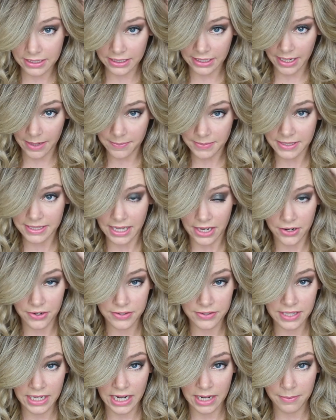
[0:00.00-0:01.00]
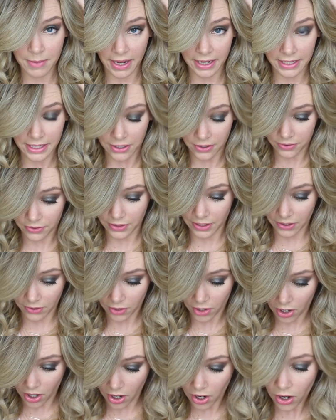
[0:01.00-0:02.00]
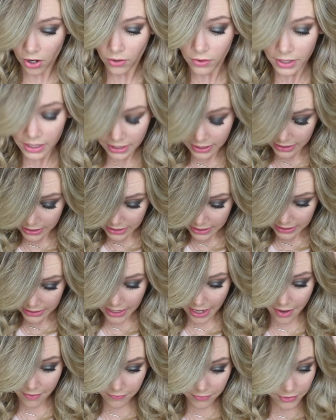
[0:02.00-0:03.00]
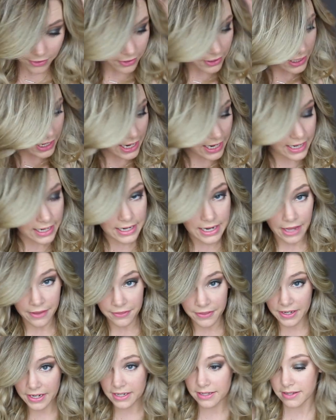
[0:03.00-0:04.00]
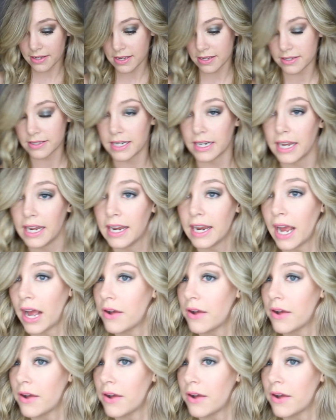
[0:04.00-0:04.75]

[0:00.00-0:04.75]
clips that are sitting back here. They're all covered and nothing's sticking